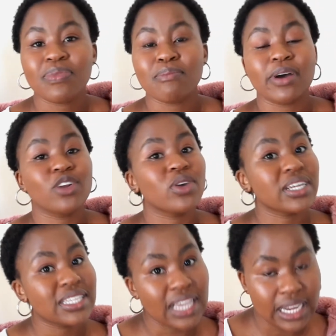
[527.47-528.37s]
but not
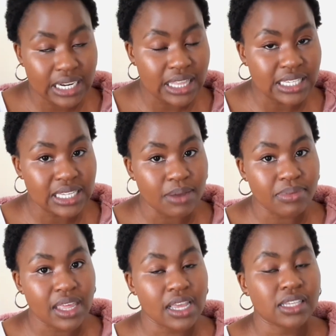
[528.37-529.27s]
exactly the same
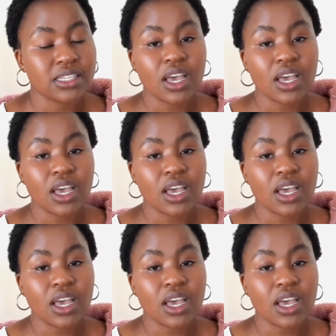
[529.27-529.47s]
things.